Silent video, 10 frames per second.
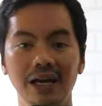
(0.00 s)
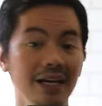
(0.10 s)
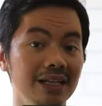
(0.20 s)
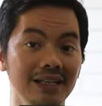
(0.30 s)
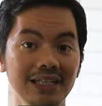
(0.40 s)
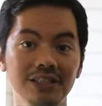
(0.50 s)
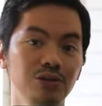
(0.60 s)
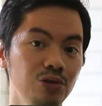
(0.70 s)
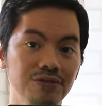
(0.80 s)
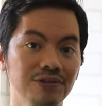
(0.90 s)
And at least
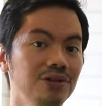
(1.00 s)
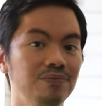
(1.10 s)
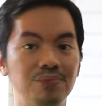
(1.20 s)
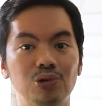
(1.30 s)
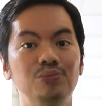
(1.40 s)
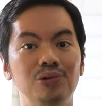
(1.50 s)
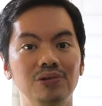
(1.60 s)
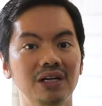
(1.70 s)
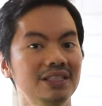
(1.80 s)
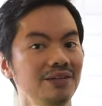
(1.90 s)
useful yung
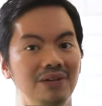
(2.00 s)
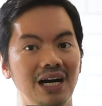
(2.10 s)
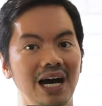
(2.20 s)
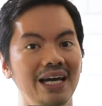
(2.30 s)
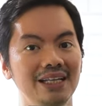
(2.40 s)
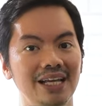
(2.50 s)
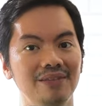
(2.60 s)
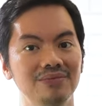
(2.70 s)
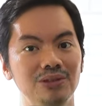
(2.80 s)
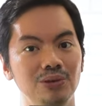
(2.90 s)
promo kasi yung mga items,